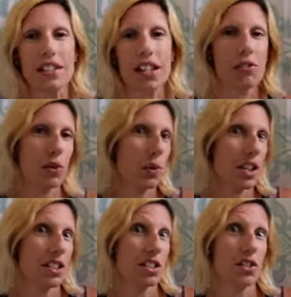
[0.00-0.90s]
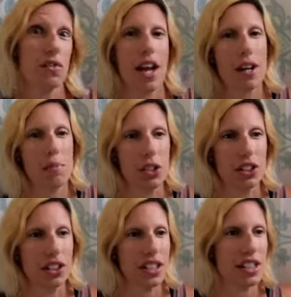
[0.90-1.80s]
like if we wanted to do van
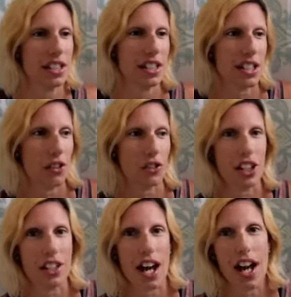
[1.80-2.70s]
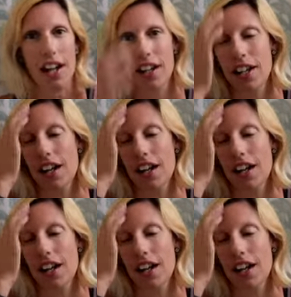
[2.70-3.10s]
builds and stuff like that.